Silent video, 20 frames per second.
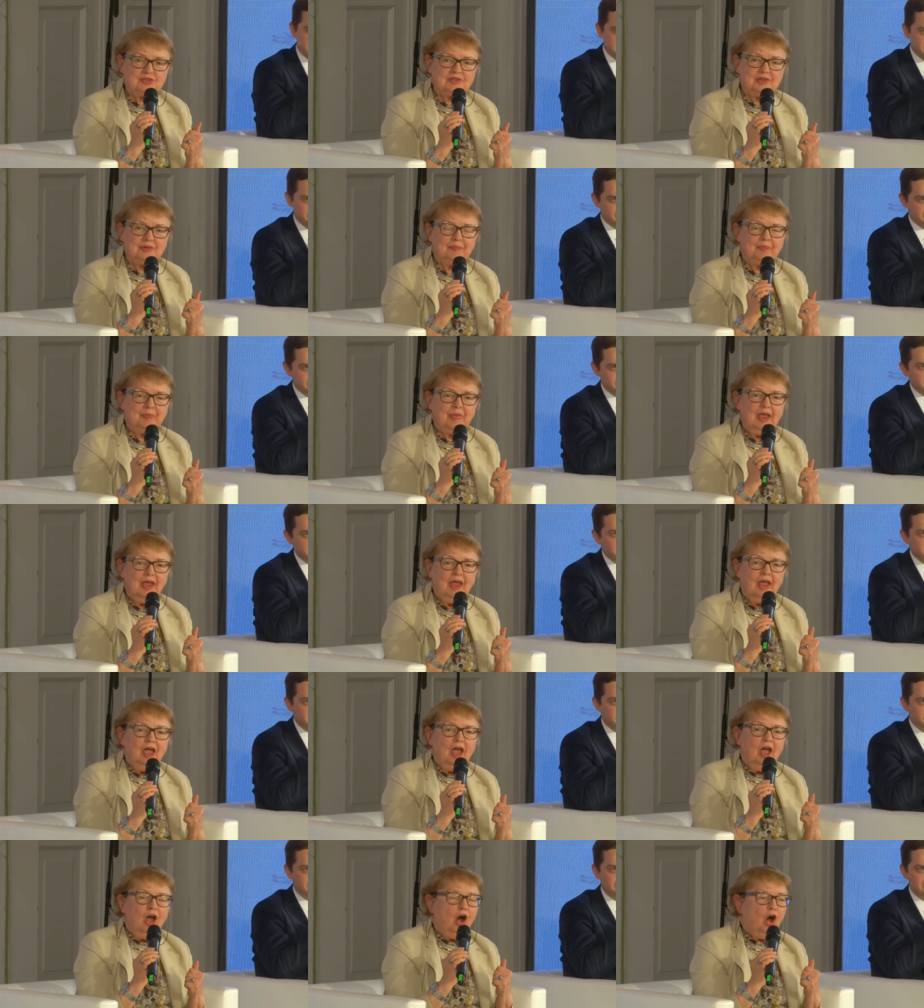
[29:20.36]
the
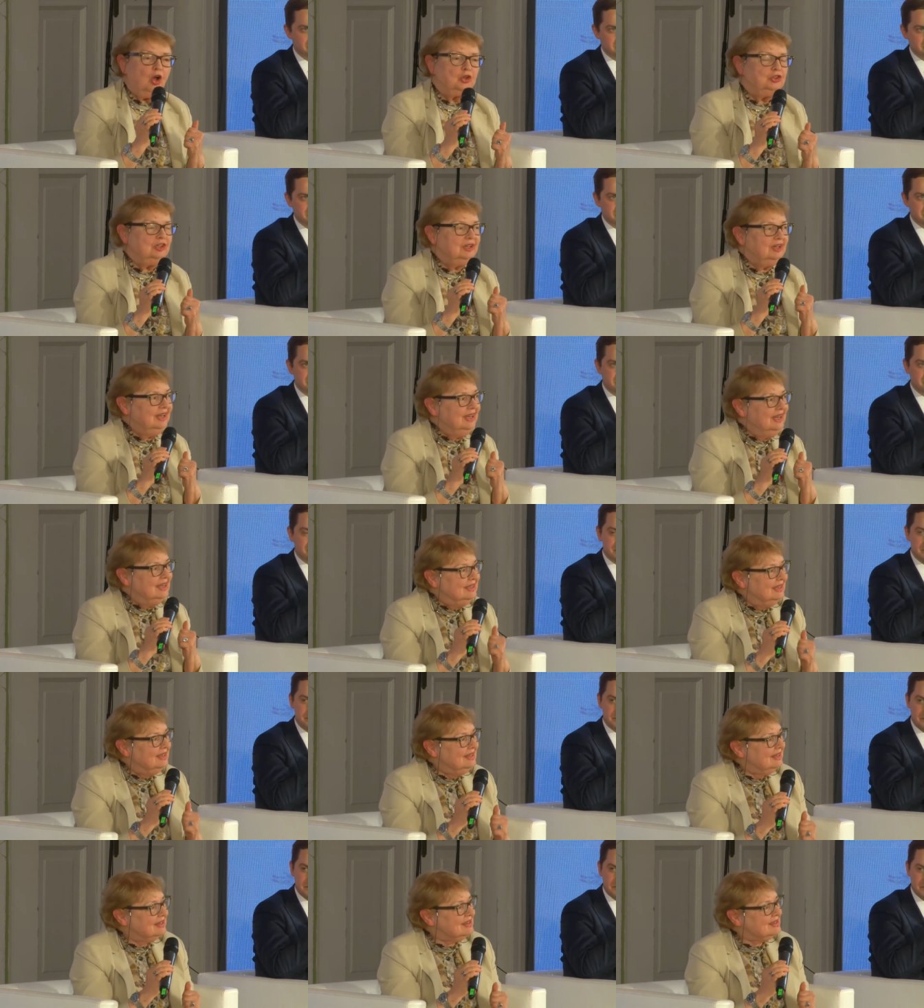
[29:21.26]
Roman term
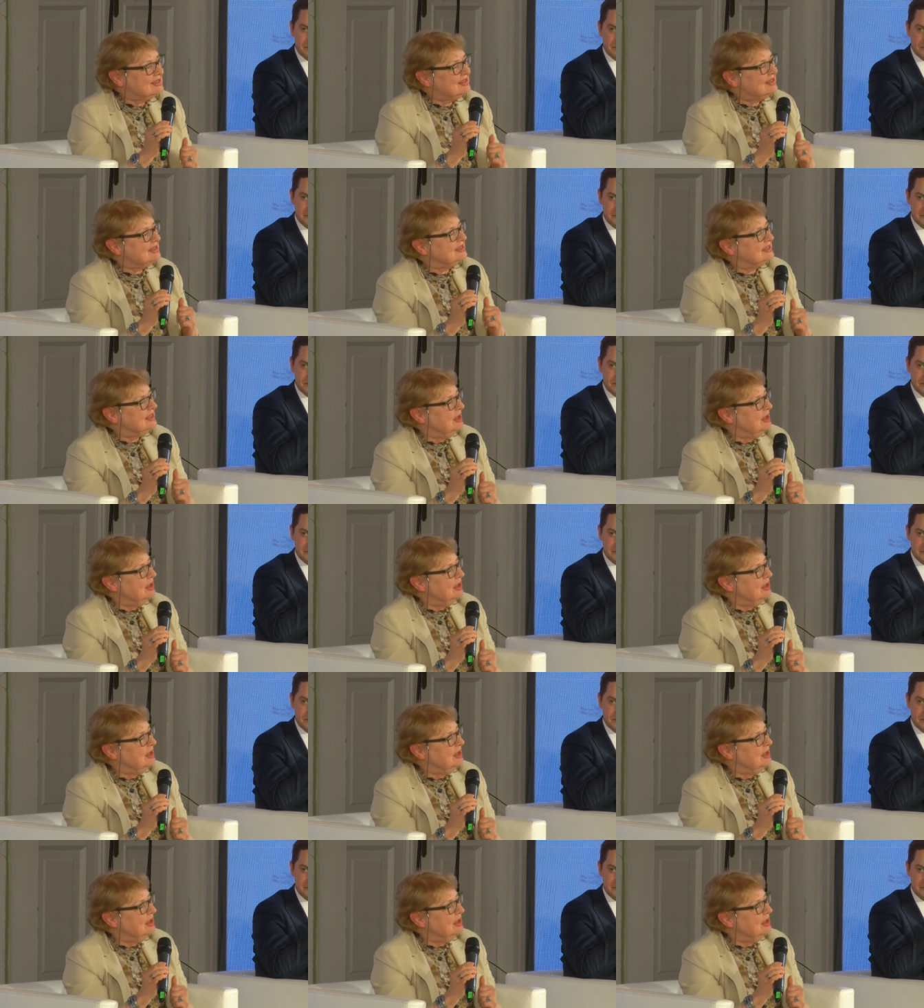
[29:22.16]
jus, the